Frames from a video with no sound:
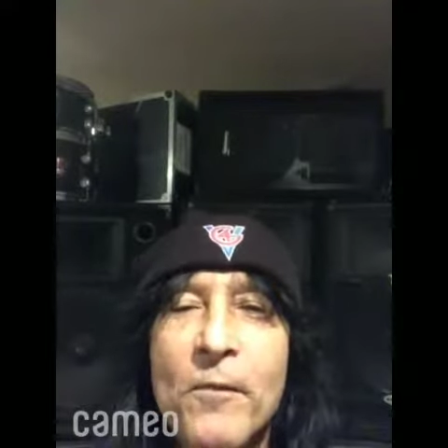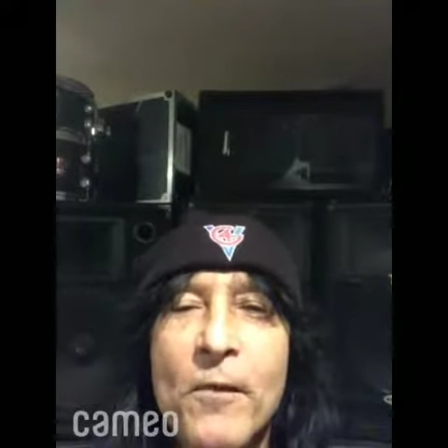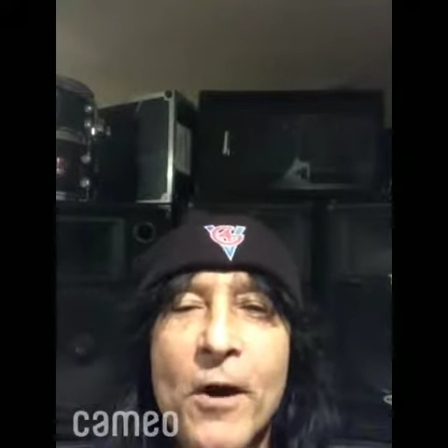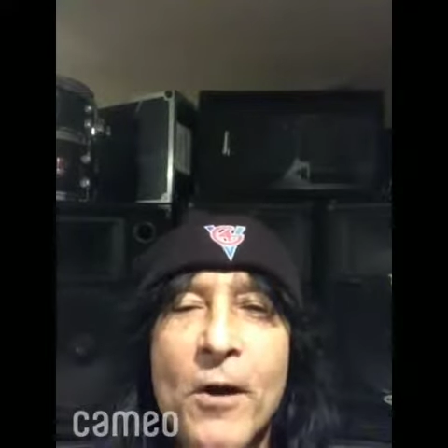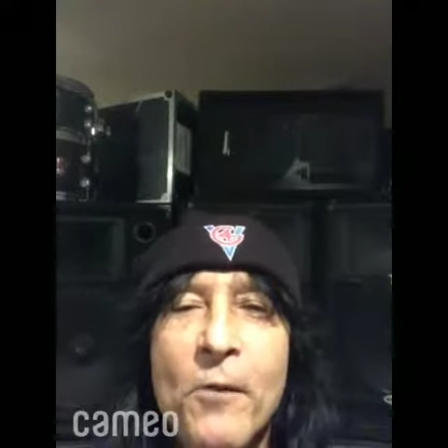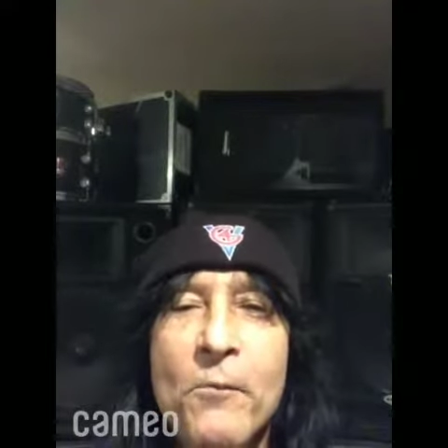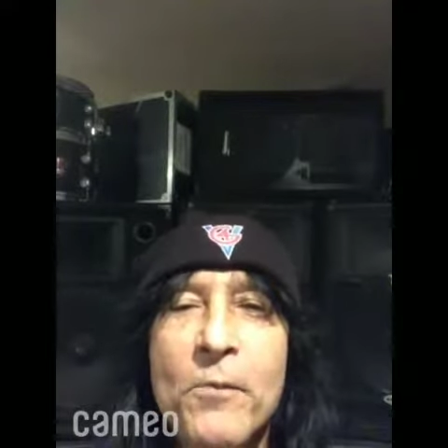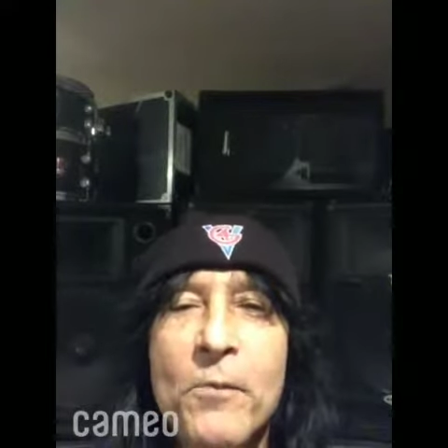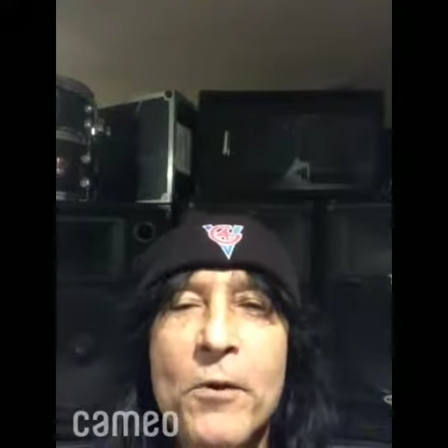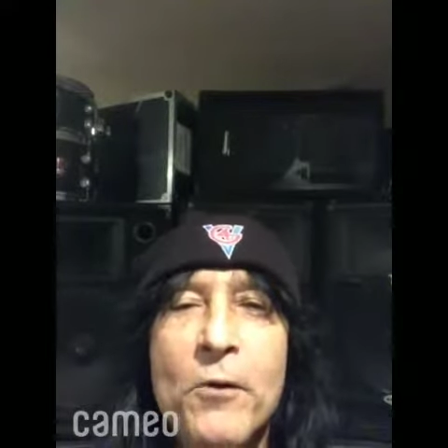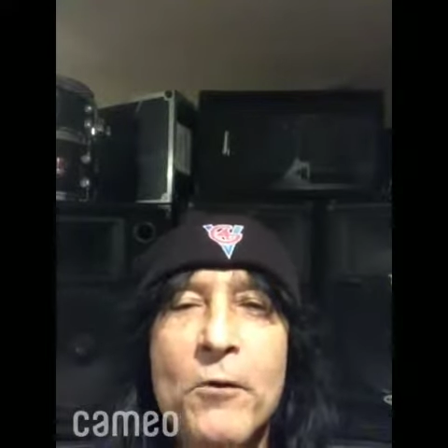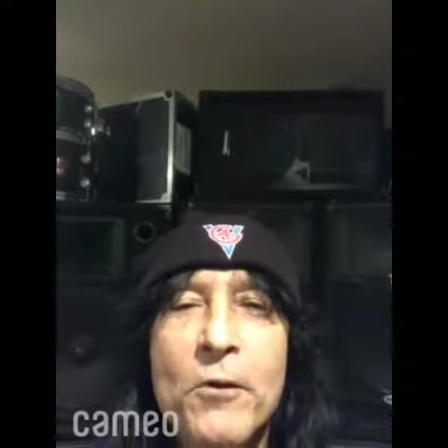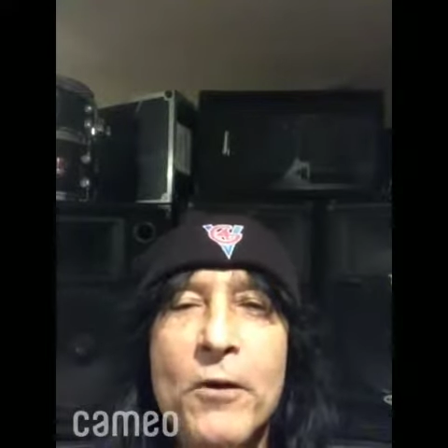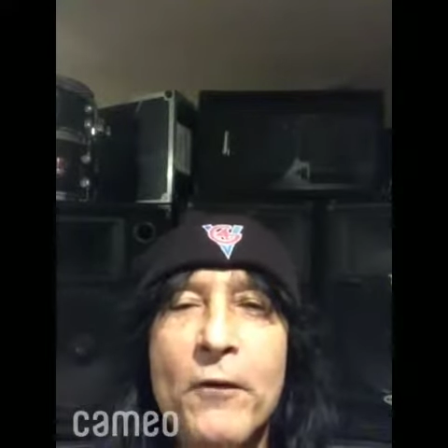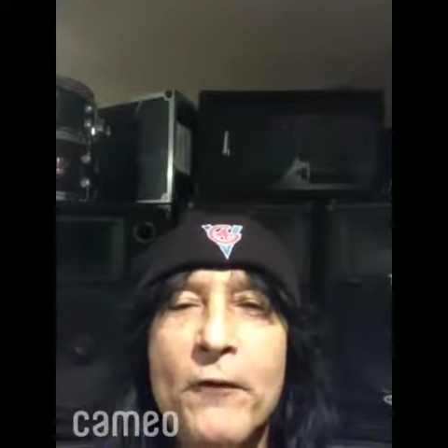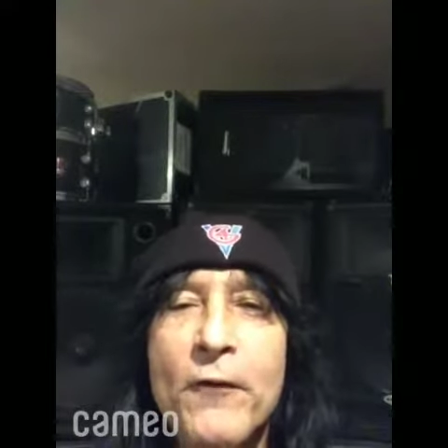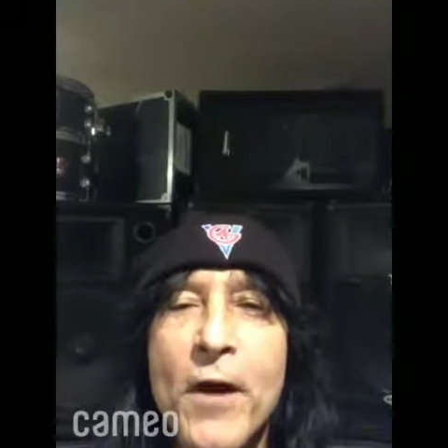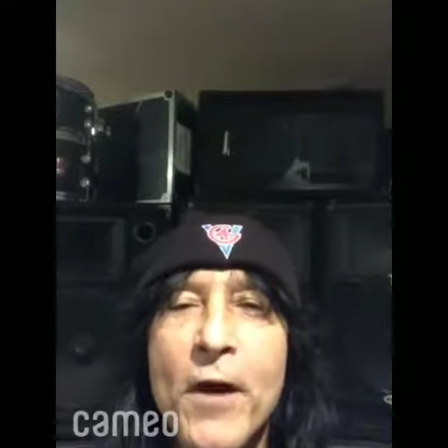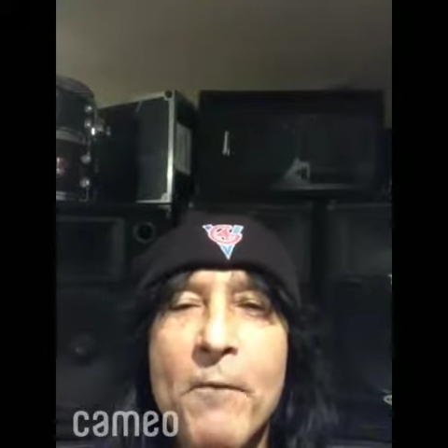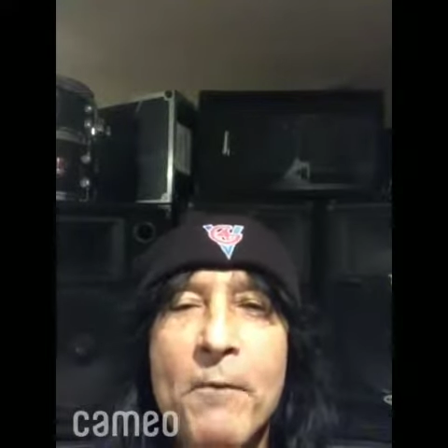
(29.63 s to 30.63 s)
I hope you and
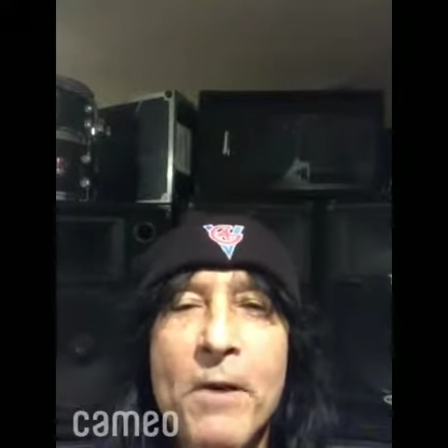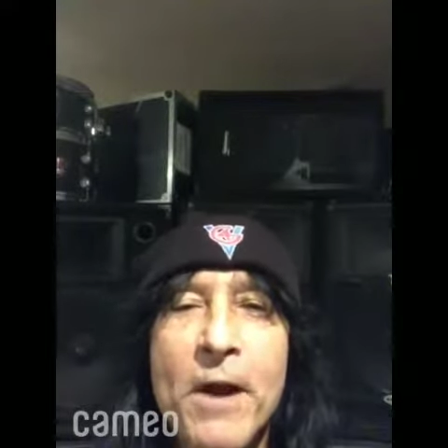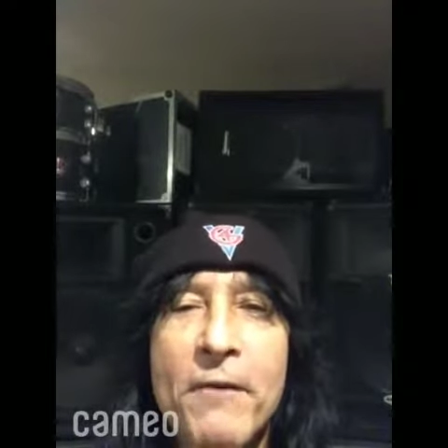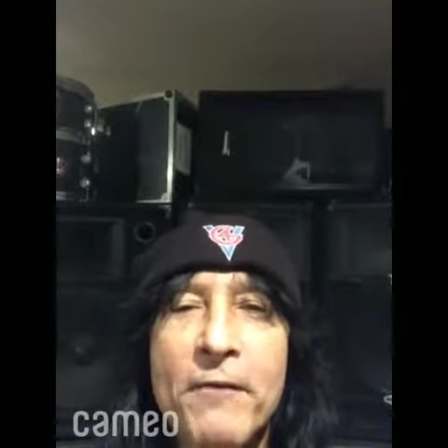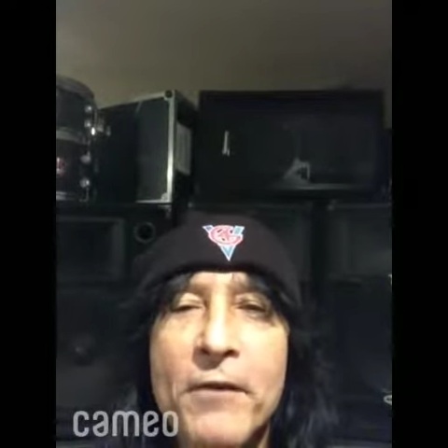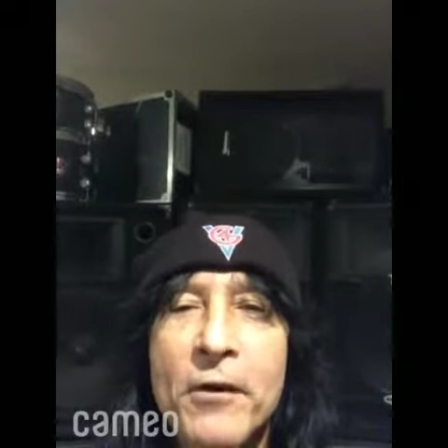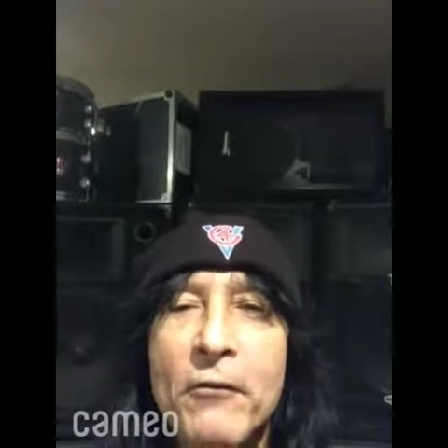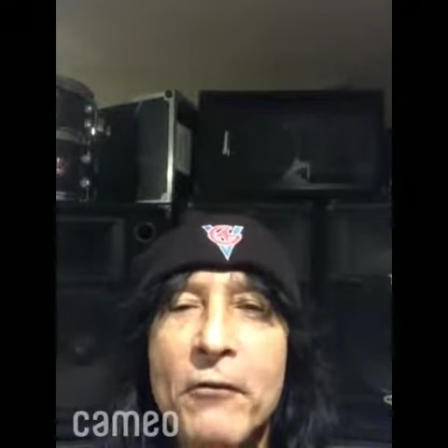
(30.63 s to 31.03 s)
your family have the